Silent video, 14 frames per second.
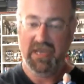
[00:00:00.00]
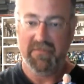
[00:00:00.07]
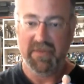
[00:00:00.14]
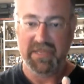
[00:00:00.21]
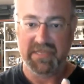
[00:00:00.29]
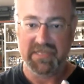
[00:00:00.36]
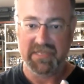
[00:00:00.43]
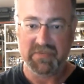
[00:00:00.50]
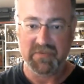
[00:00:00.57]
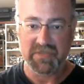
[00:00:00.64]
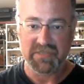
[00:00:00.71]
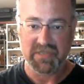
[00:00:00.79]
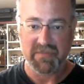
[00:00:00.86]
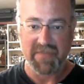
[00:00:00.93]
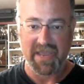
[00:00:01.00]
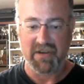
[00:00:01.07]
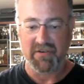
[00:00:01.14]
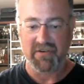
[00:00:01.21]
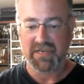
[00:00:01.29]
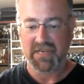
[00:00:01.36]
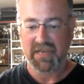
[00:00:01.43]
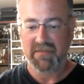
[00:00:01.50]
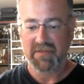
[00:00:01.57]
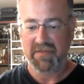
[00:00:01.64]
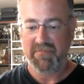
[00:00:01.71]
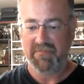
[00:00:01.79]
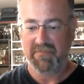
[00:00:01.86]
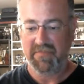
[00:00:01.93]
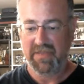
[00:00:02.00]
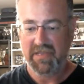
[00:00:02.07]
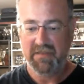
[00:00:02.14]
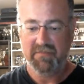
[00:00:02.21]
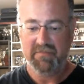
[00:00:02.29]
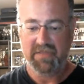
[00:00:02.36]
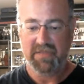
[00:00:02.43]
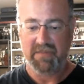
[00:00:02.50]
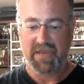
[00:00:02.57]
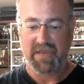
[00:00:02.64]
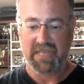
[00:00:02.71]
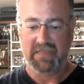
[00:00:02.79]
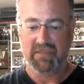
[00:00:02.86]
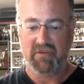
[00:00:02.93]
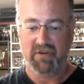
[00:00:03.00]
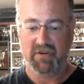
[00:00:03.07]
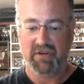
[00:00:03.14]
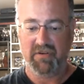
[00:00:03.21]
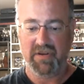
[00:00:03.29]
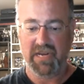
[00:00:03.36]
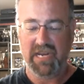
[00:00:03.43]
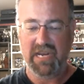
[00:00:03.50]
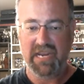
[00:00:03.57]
But this was Commander Adama, played by Lauren Green.